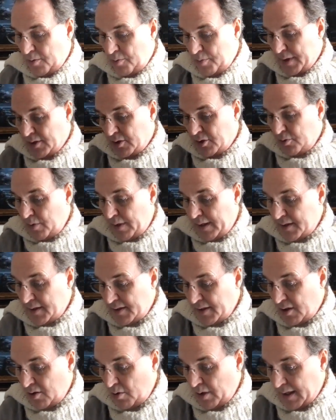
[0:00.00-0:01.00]
Anyway,
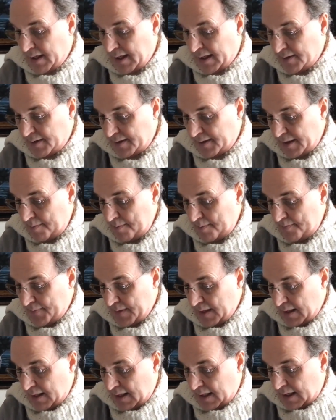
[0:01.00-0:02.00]
there will be
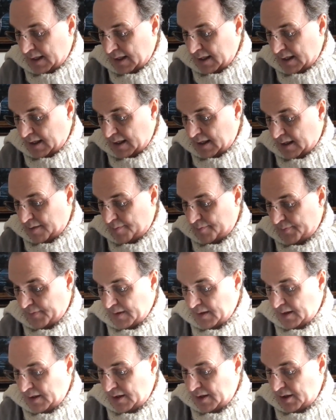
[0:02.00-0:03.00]
two ways to go
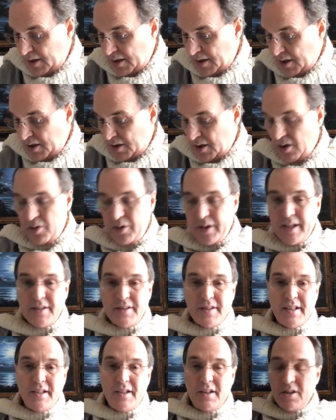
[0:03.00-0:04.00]
against him.
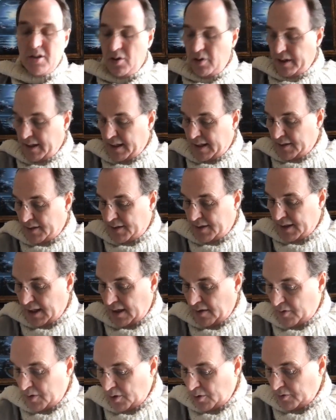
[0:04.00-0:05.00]
Uh,
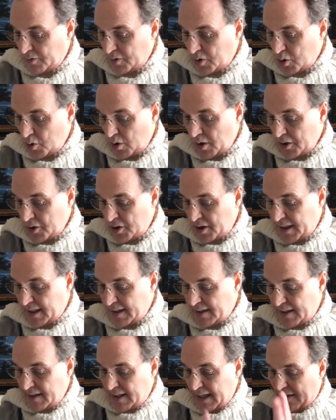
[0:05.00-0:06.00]
he's going to go
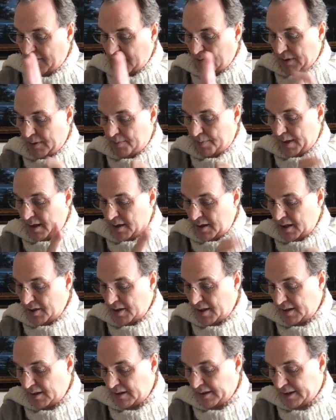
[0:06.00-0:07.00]
against the governor of
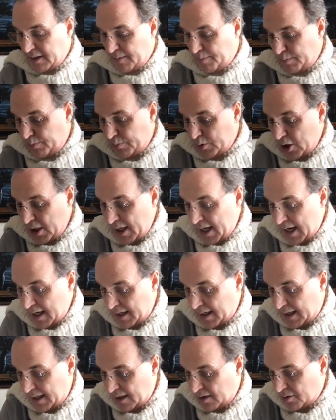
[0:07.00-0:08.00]
Georgia. He said they have to be
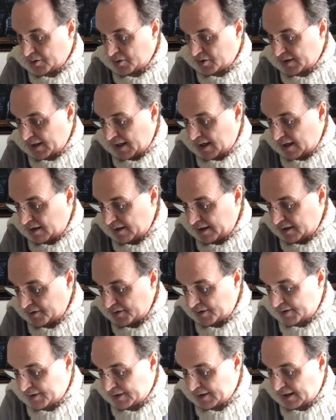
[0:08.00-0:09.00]
punished. Liz
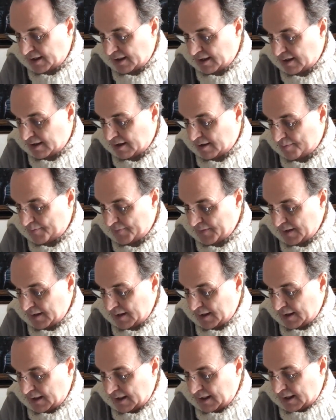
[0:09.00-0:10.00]
Cheney,
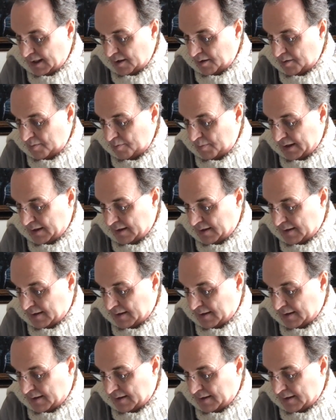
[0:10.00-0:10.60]
Gonzalez.